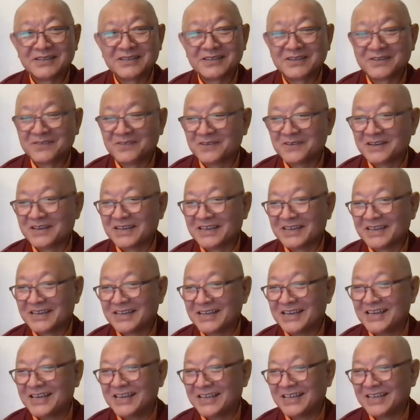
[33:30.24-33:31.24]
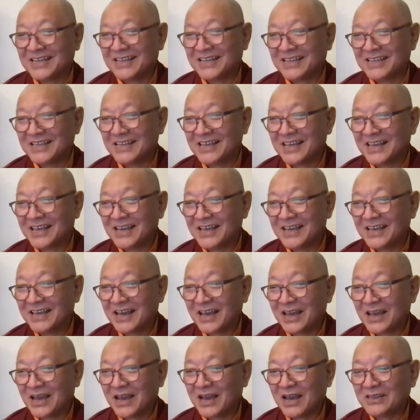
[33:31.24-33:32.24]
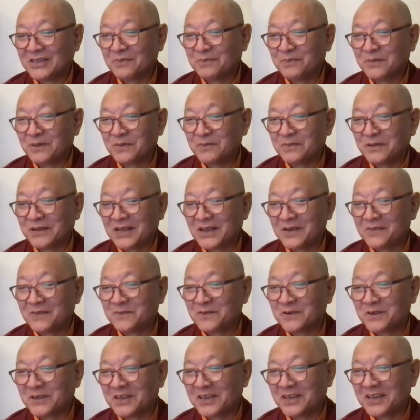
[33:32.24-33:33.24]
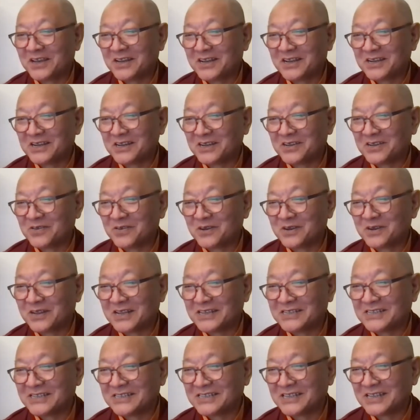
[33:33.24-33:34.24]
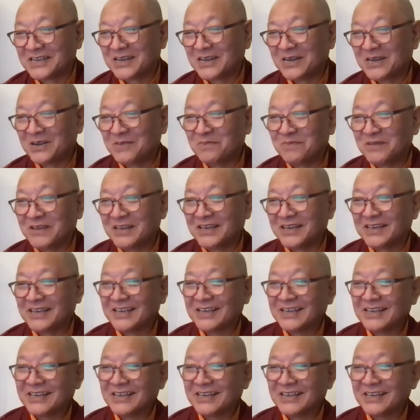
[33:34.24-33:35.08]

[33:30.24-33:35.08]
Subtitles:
Okay. Other people have to hear it, not necessarily me.